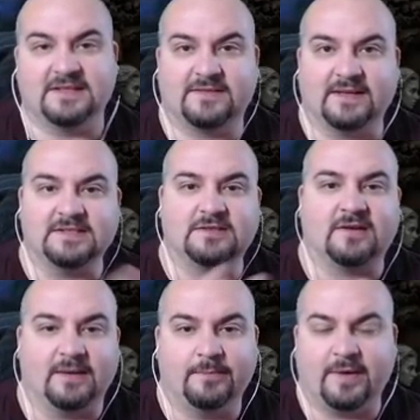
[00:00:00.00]
This thing is
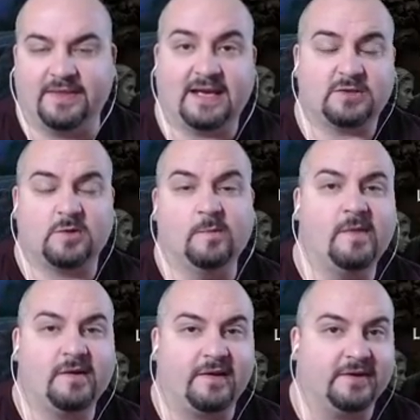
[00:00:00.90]
great. But the actual
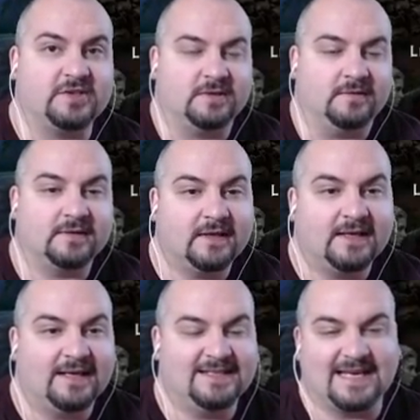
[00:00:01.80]
Monarch Shield
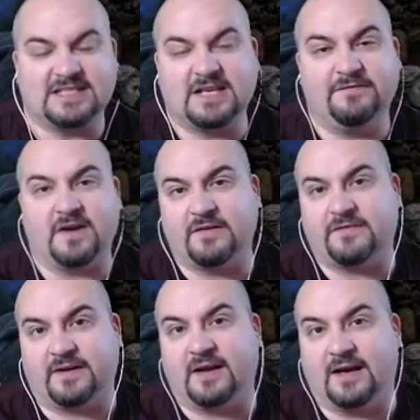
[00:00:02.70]
is actually very,
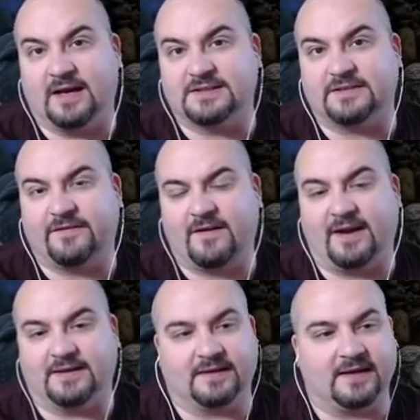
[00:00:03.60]
very hard to
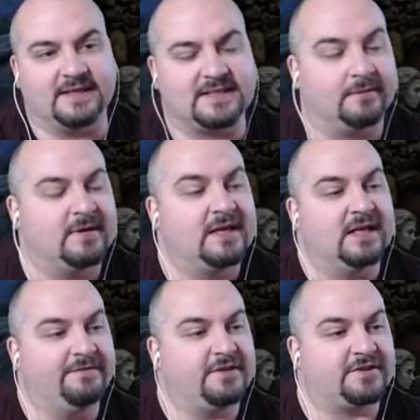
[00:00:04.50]
find, okay? So
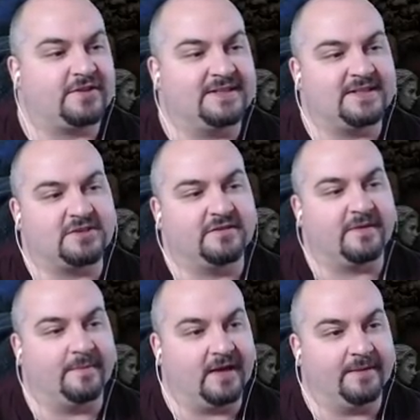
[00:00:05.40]
if you just transition
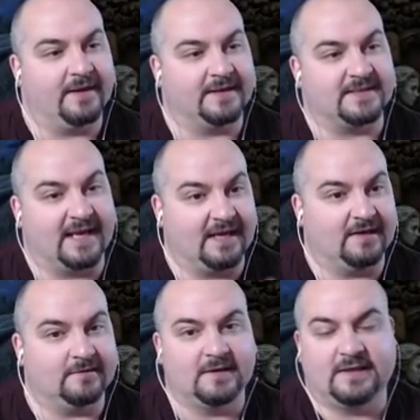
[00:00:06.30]
from Nightmare to
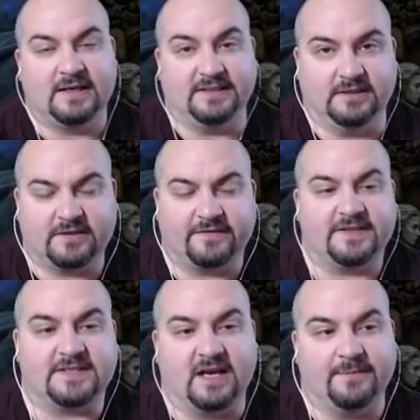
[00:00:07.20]
Hell and you look for
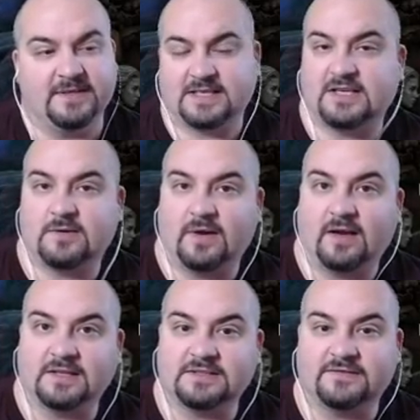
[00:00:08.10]
this item, it's actually quite
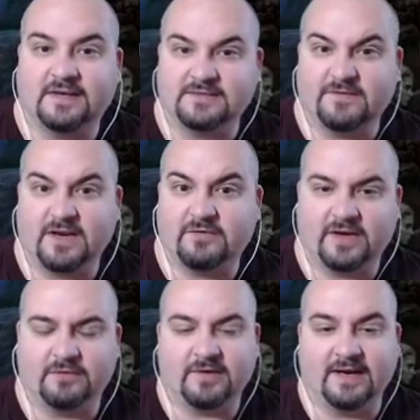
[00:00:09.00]
hard to find. It's very,
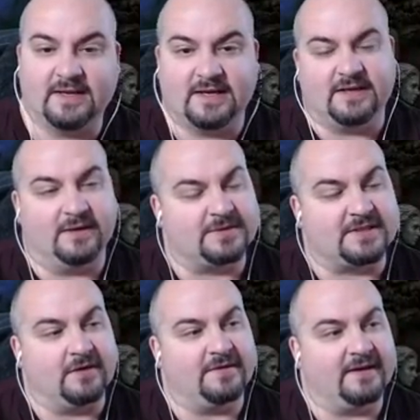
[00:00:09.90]
very rare.
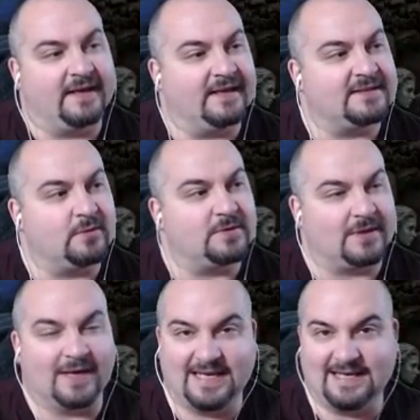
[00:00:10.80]
Also, there is
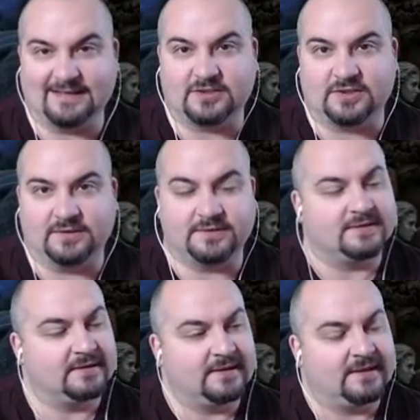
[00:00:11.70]
also Aegis
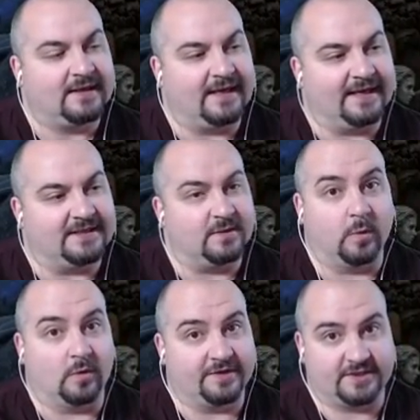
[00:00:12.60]
Shield and the
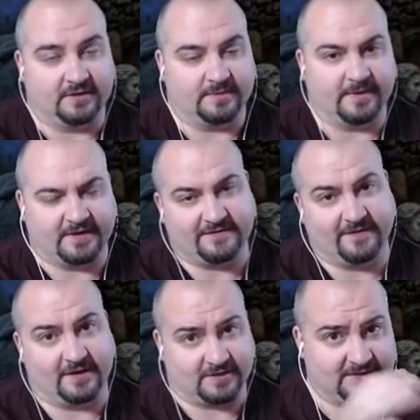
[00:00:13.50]
Ward Shield, but those
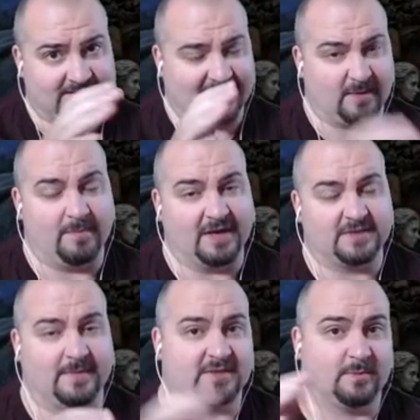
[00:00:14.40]
versions take
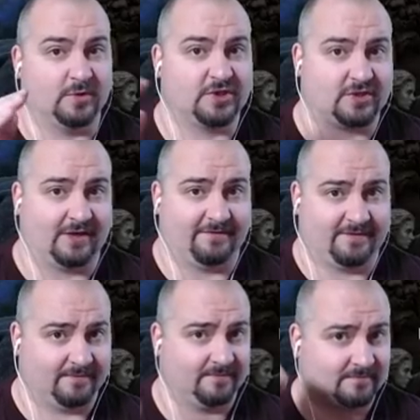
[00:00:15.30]
much, much more
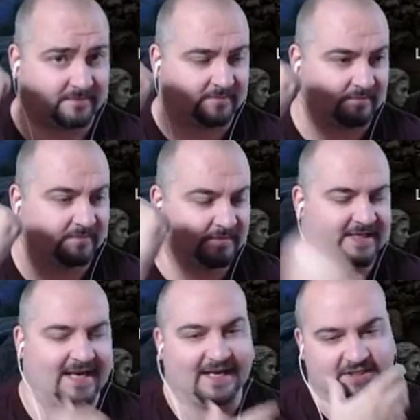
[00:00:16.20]
strength
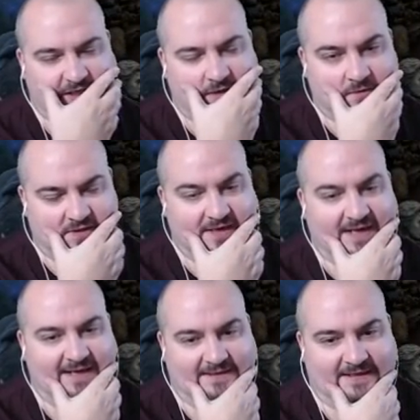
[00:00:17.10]
to actually hold in your
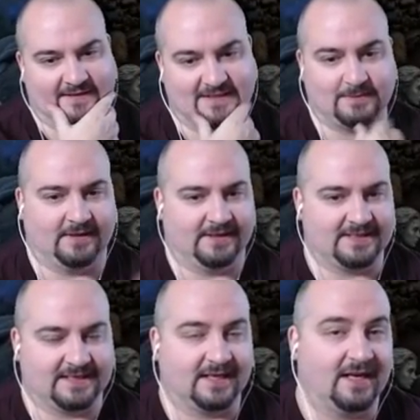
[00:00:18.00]
hand. Okay, this one only
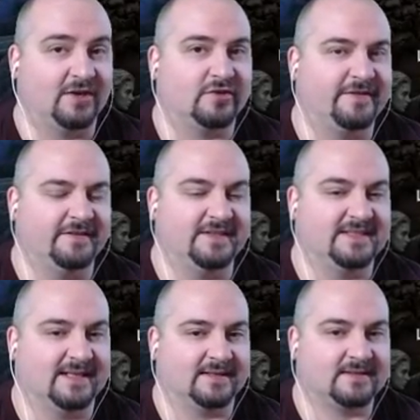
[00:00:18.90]
takes
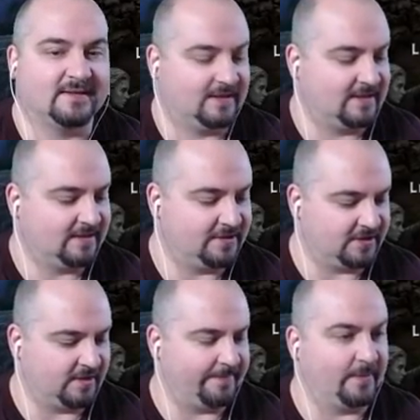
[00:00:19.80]
156 because you
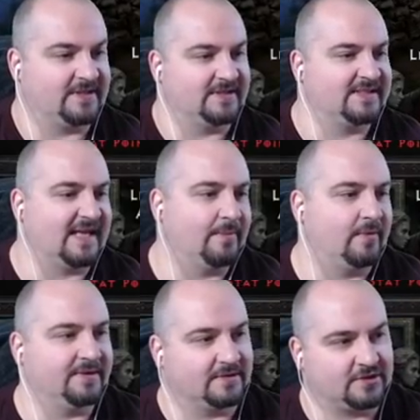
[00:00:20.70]
don't be wasting your stat
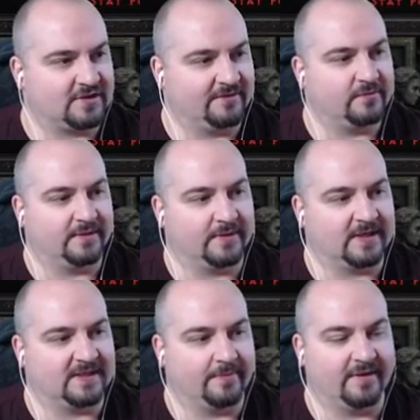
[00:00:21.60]
points on strength when you
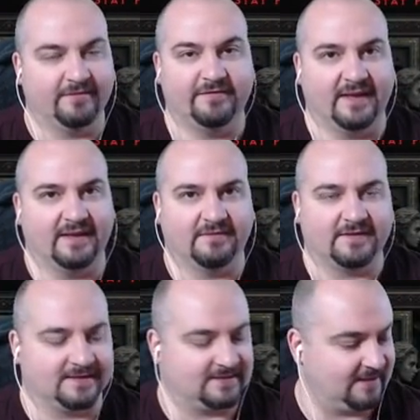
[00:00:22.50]
can dump it in vit and
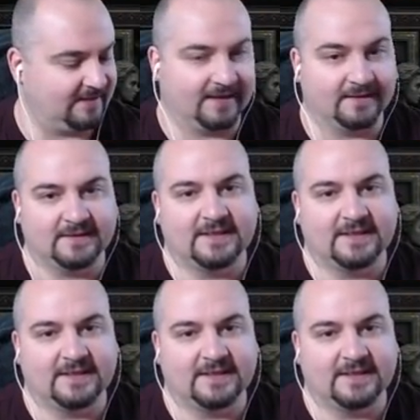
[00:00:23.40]
things like that.